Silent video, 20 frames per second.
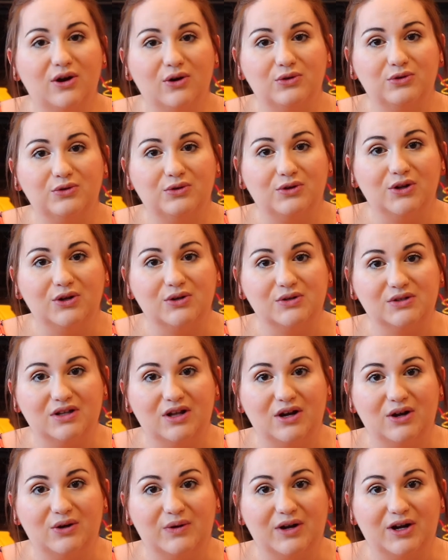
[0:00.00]
go through clothes a
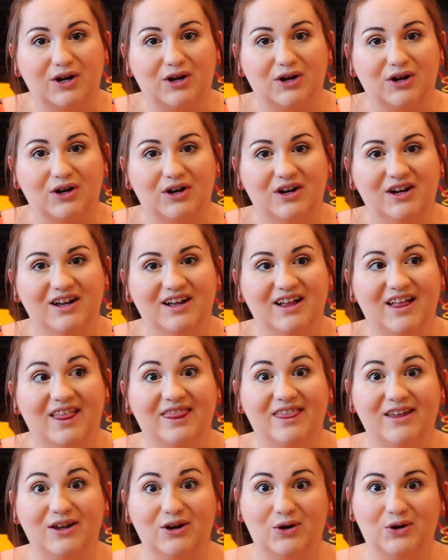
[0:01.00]
lot quicker
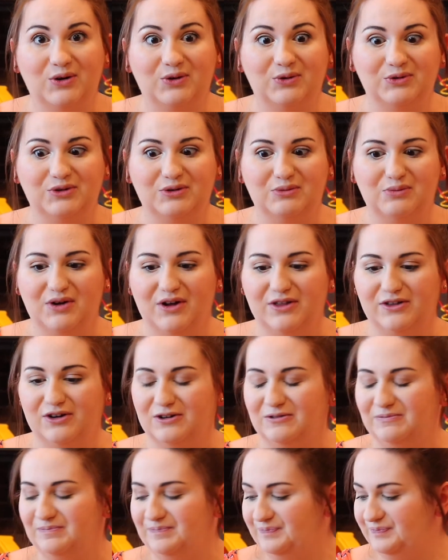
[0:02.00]
than her older brother.